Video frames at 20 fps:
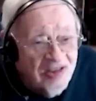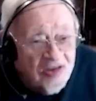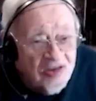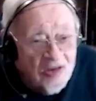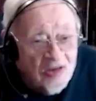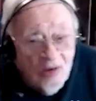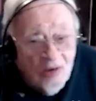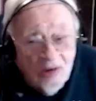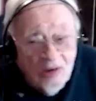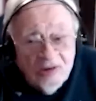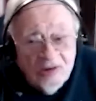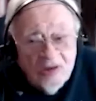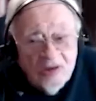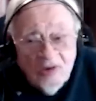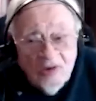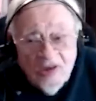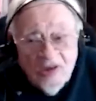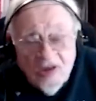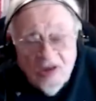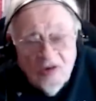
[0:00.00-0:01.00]
What do you
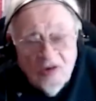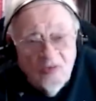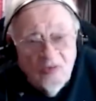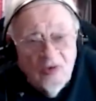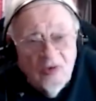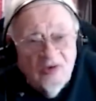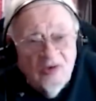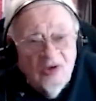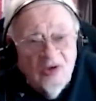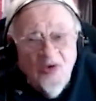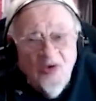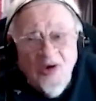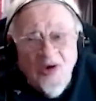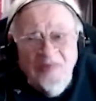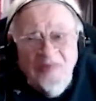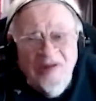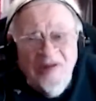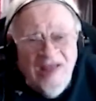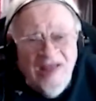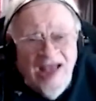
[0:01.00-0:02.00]
want to
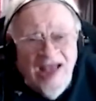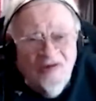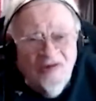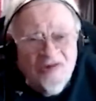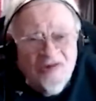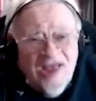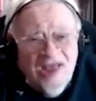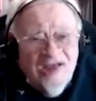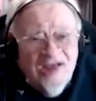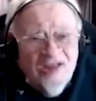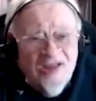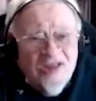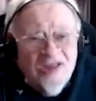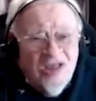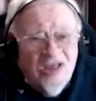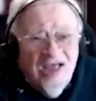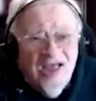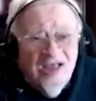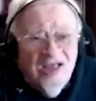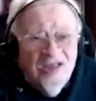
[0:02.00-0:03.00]
build a house out of
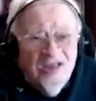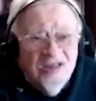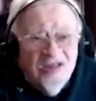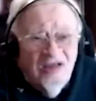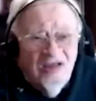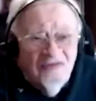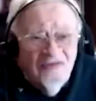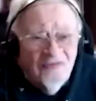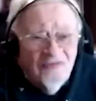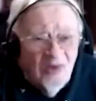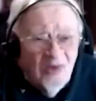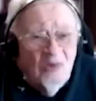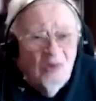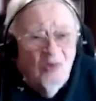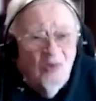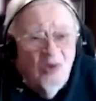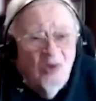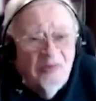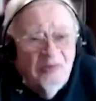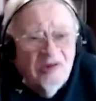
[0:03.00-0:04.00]
soggy stuff?
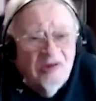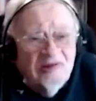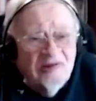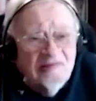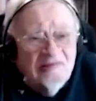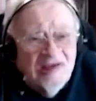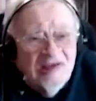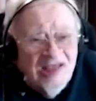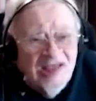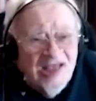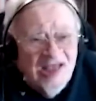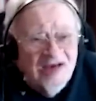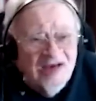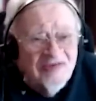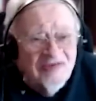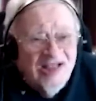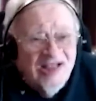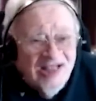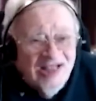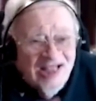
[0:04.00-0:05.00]
We'll build a ring out of
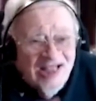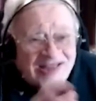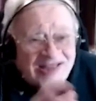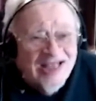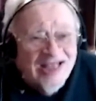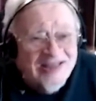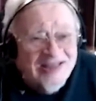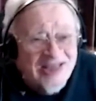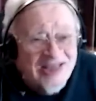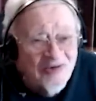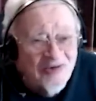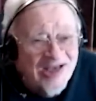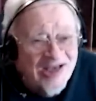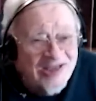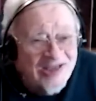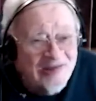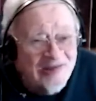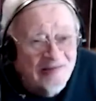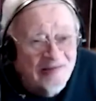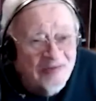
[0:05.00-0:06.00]
it. That's how we
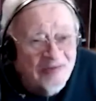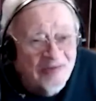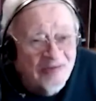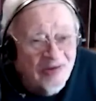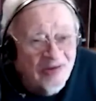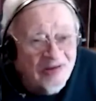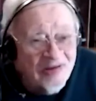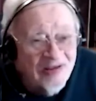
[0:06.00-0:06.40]
got the ring built.